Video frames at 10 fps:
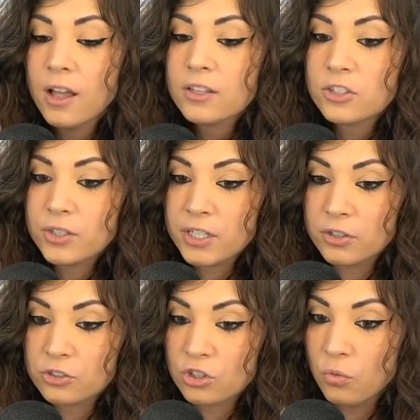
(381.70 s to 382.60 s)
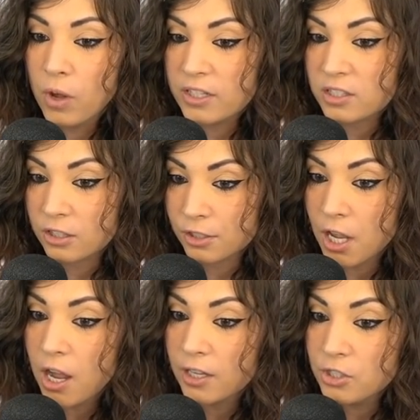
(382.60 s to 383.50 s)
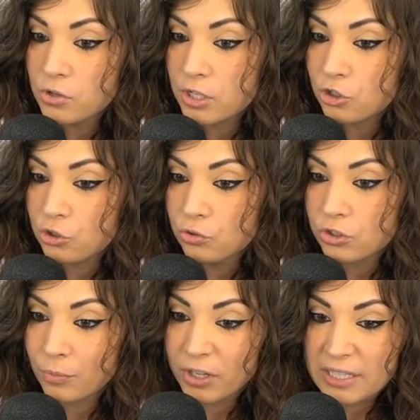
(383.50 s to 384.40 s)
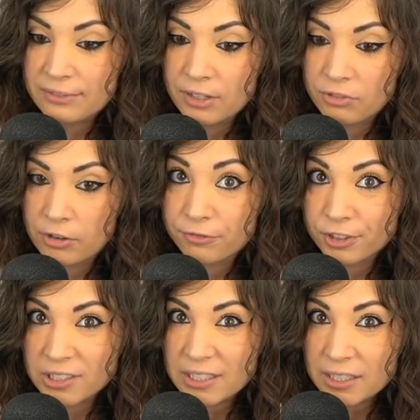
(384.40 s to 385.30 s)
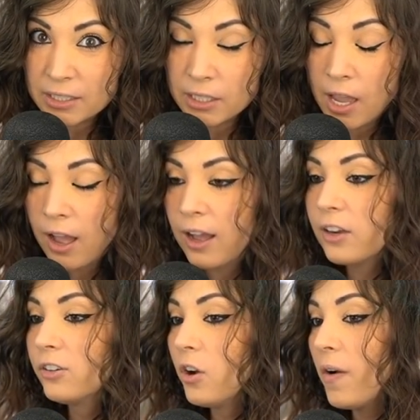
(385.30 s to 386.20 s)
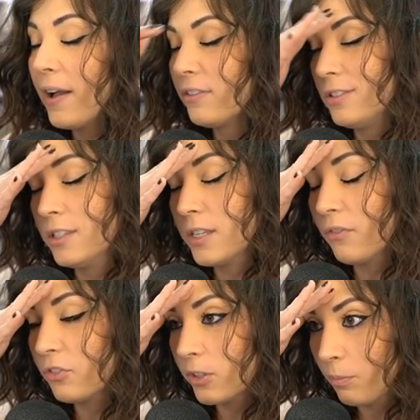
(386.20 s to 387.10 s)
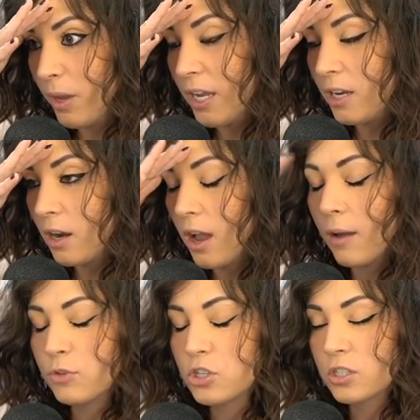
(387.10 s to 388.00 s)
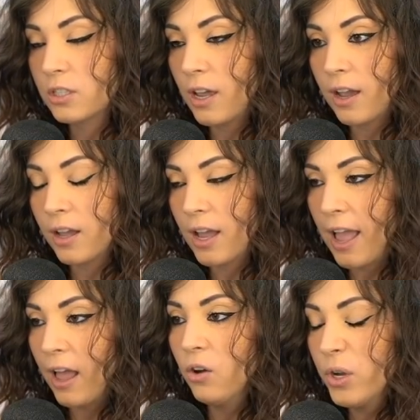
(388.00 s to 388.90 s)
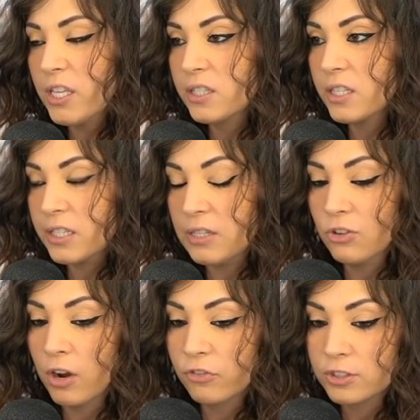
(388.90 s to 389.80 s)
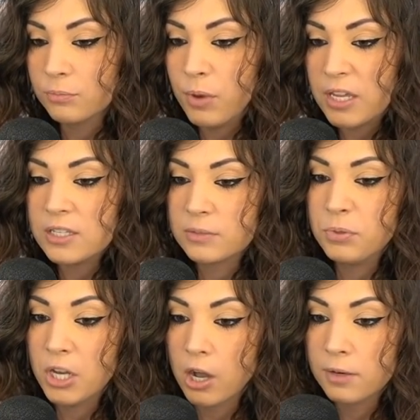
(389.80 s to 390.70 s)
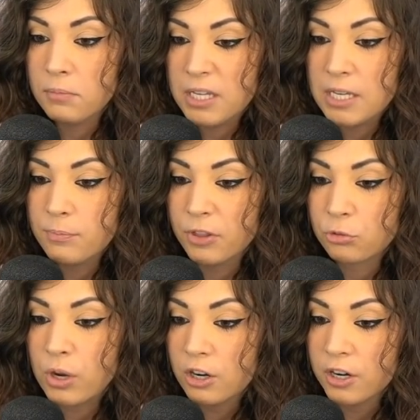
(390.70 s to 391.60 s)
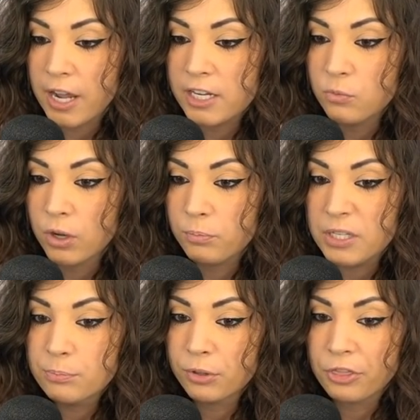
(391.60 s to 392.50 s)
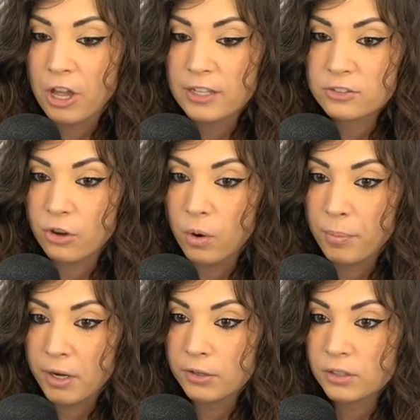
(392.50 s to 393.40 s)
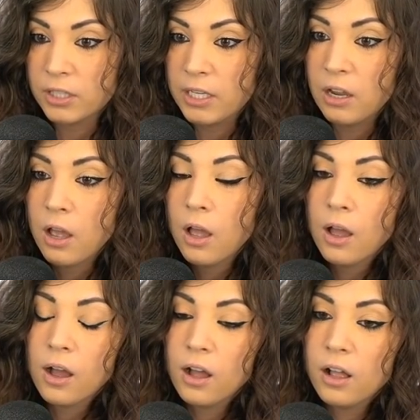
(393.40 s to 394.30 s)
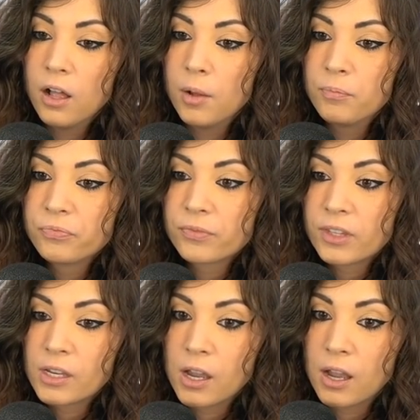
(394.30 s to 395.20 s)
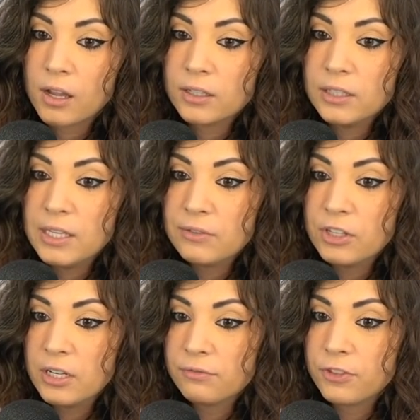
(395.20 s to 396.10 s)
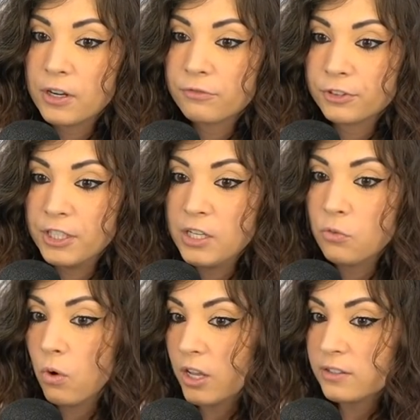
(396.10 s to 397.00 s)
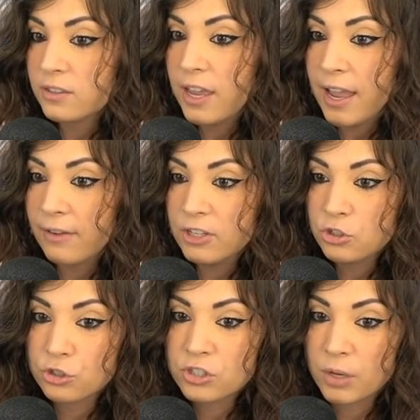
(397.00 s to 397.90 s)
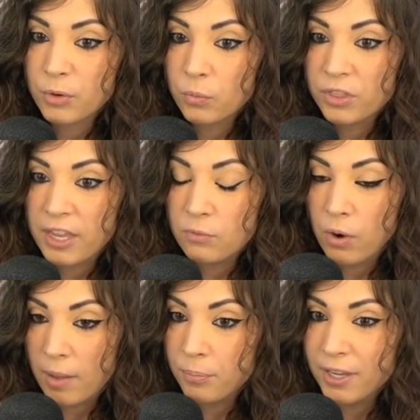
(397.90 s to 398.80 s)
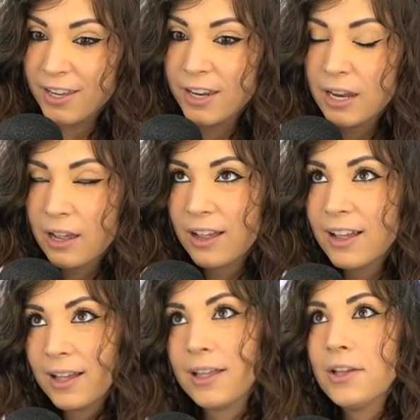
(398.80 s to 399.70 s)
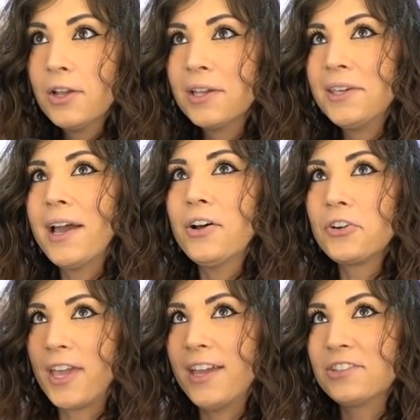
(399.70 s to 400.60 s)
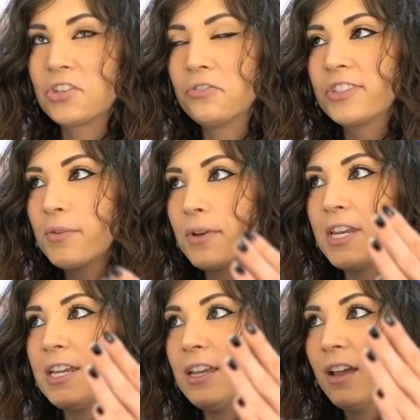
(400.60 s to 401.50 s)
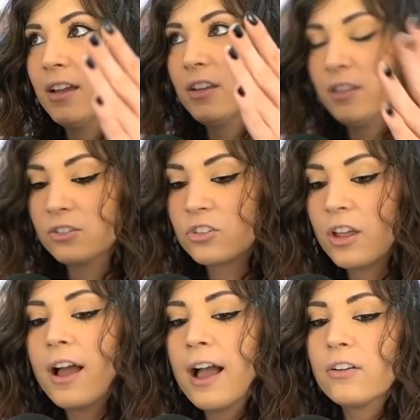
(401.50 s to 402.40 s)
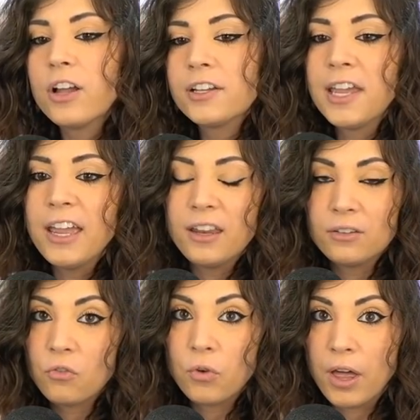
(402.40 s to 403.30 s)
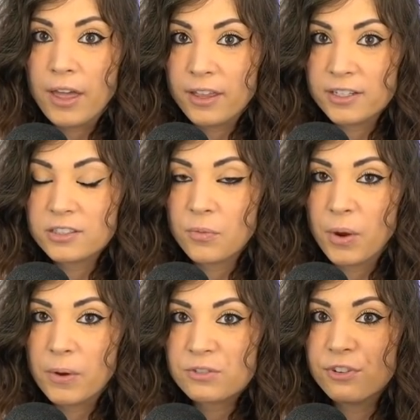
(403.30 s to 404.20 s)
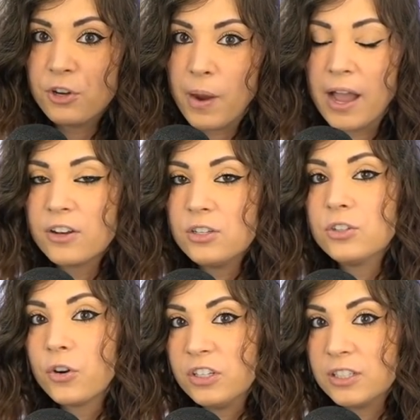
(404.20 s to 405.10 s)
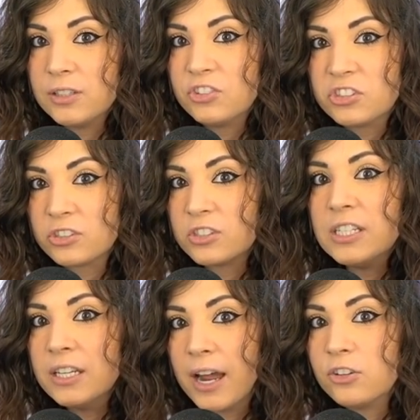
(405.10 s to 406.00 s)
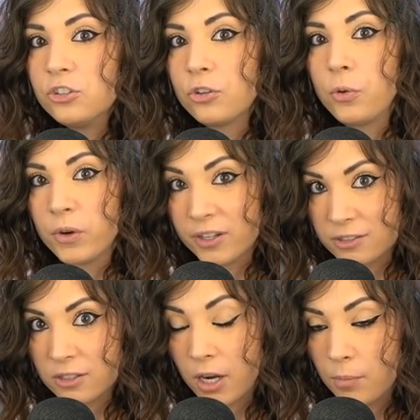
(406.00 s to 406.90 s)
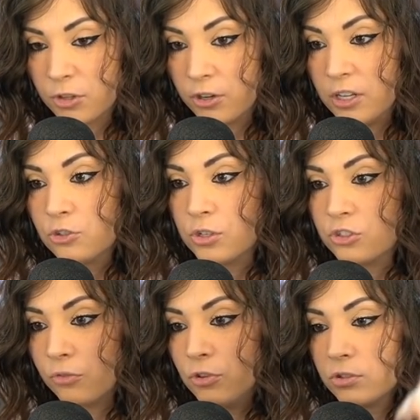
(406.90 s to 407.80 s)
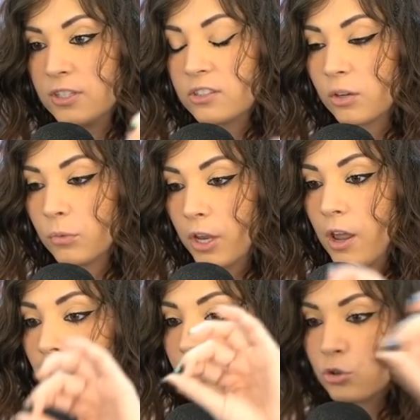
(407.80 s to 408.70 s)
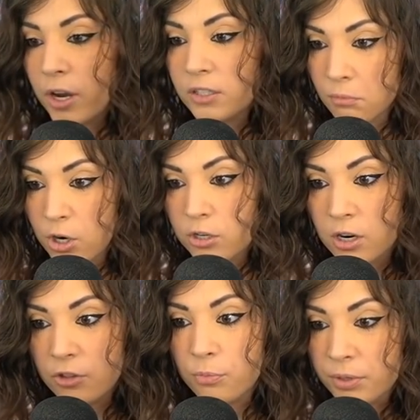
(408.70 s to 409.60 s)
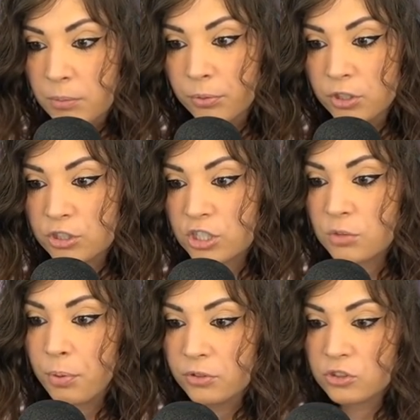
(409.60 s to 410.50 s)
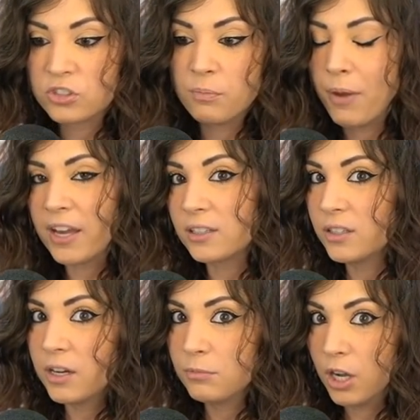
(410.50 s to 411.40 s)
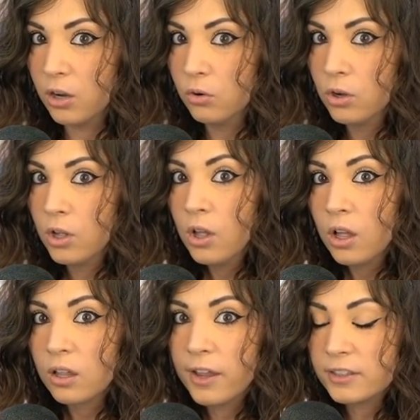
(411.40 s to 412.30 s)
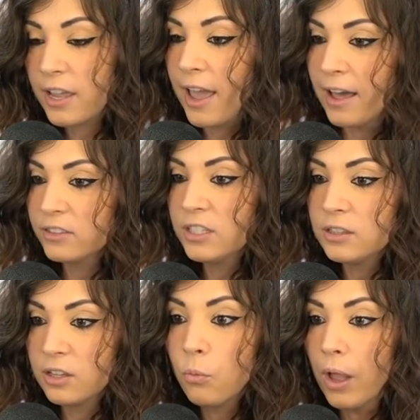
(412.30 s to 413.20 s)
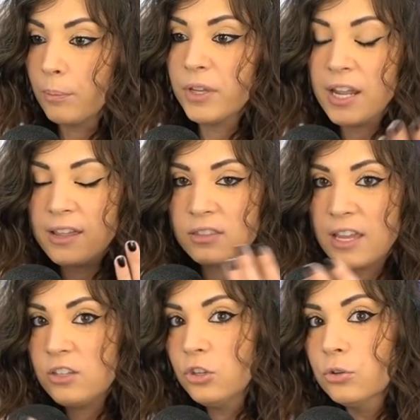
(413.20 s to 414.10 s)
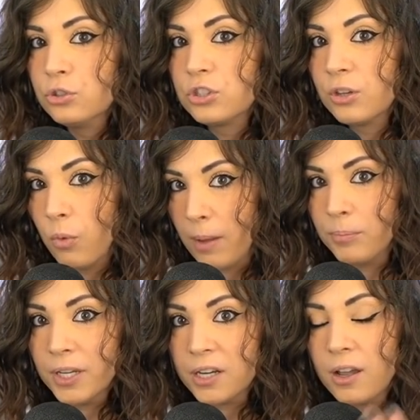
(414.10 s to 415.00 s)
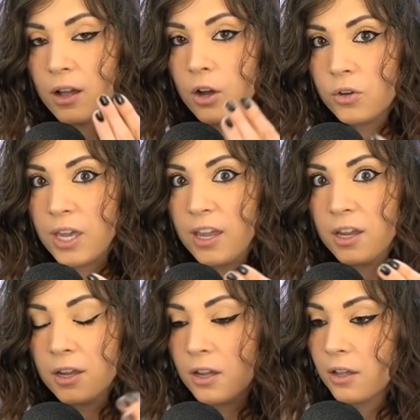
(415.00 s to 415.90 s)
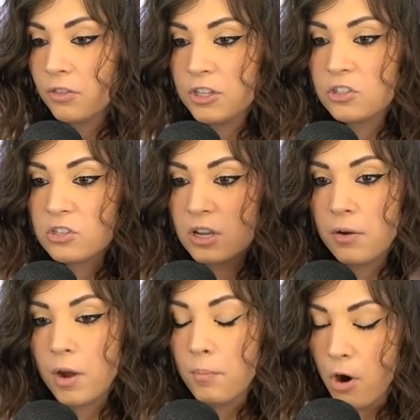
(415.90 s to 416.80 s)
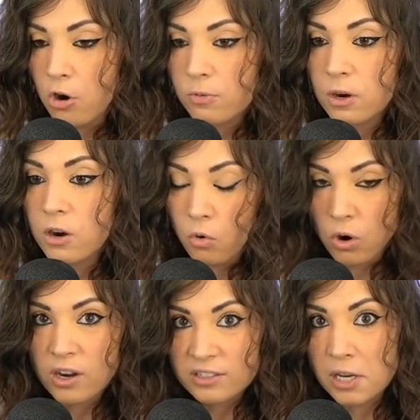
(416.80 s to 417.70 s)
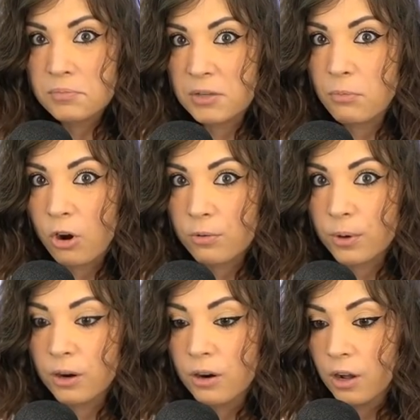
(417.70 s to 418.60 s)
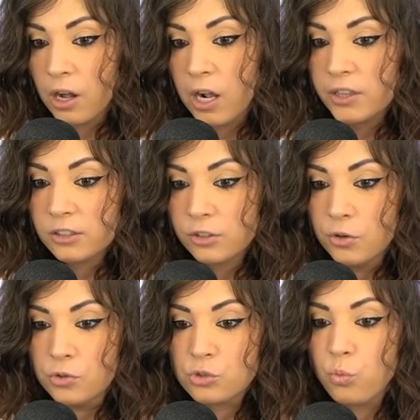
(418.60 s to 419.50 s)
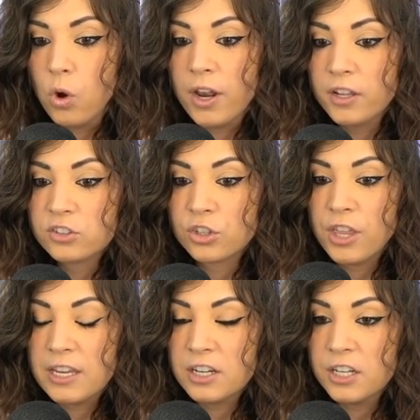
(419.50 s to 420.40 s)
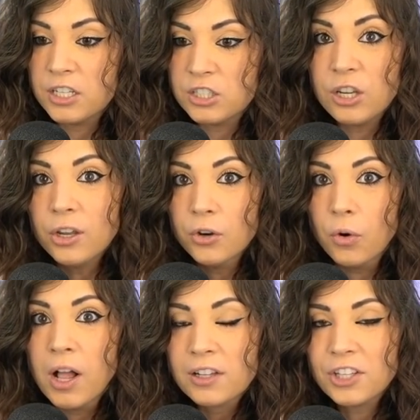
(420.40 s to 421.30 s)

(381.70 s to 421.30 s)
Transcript: So he goes, so what's the law? You can shoot someone even if they're fleeing. I don't know how this is up for debate. How is this even up for debate is beyond me. But 391 people thought so, apparently. Even if they're fleeing once they have injured someone with a weapon. Yeah, okay, so if somebody... like I said when I watched the video, how do you know he didn't even succeed? How do you know they weren't going to succumb to their injuries? So if you see someone trying to murder other people, you're just supposed to sit back and let them go? Like, they had the weapon and they used the weapon, okay? This is a murderer or attempted murderer on the loose. What else are they going to do?